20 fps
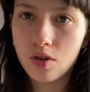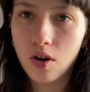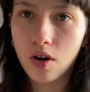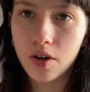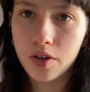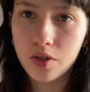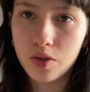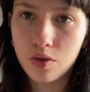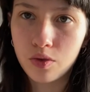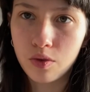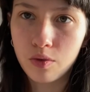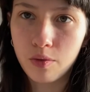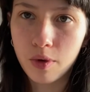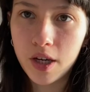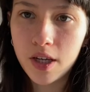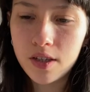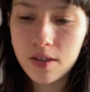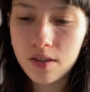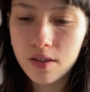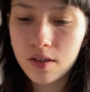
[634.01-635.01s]
onto the
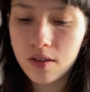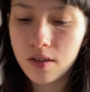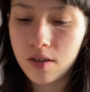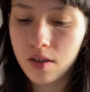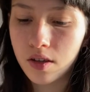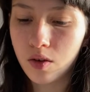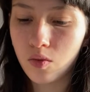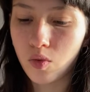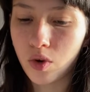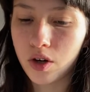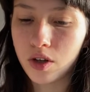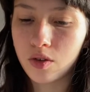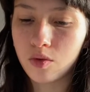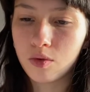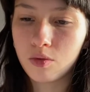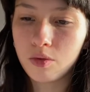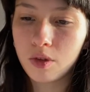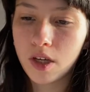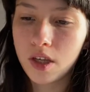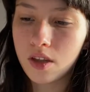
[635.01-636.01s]
bass and where you
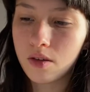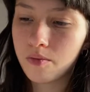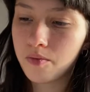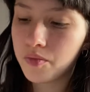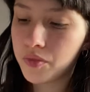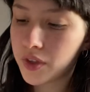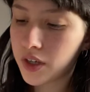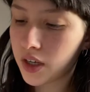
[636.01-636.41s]
would play them.